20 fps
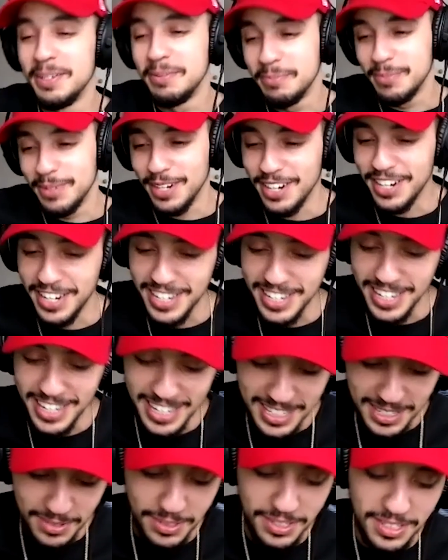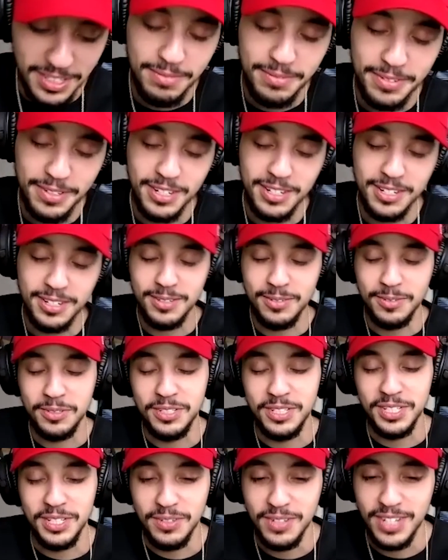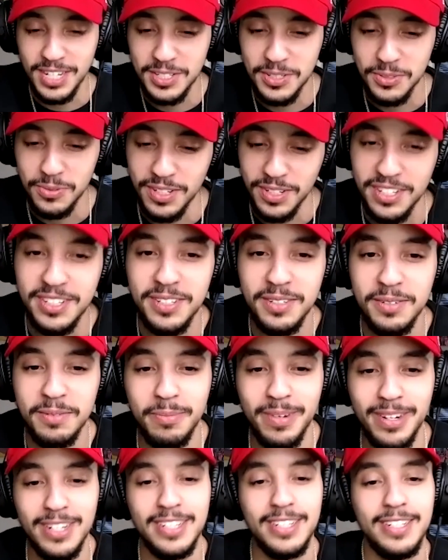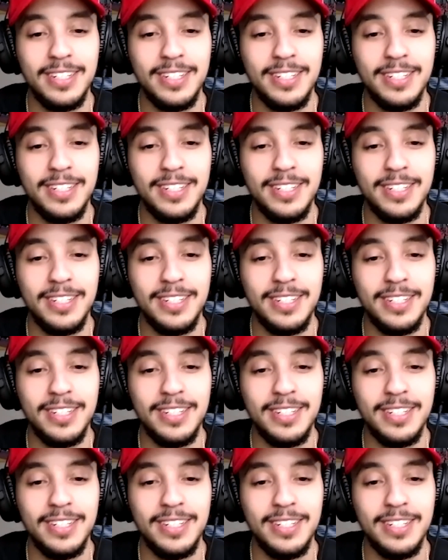All right, guys. We love y'all. We'll see you next week. Bye.